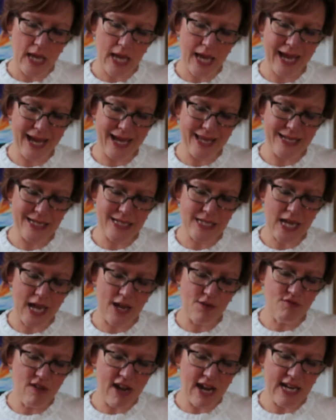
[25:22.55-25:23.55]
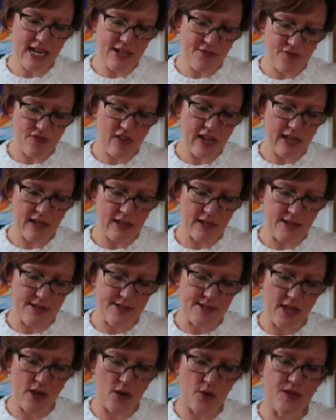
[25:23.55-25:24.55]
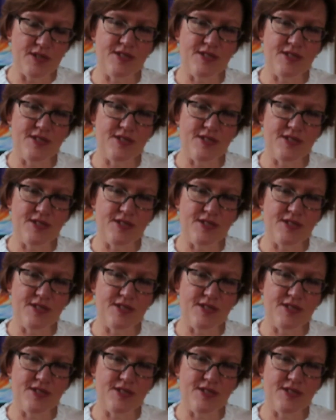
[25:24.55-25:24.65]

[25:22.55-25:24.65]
And I really feel as though